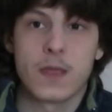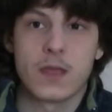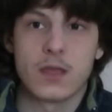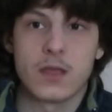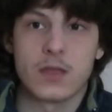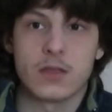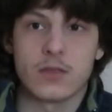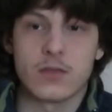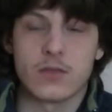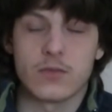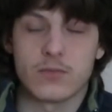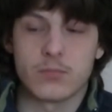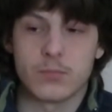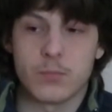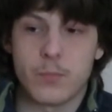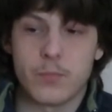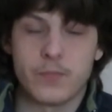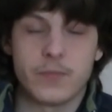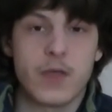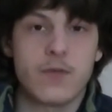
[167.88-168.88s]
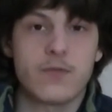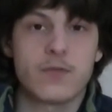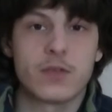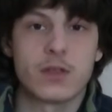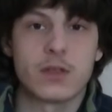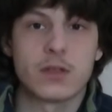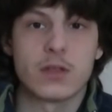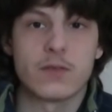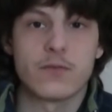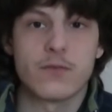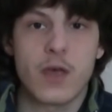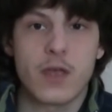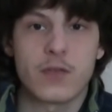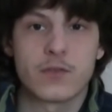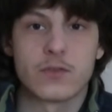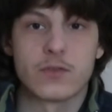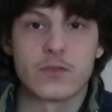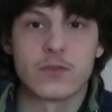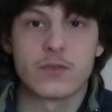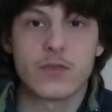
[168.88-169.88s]
it is definitely
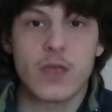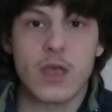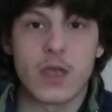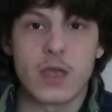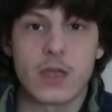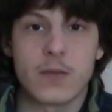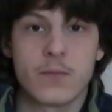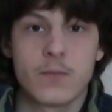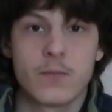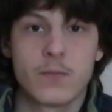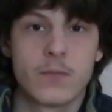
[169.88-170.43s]
fast to say.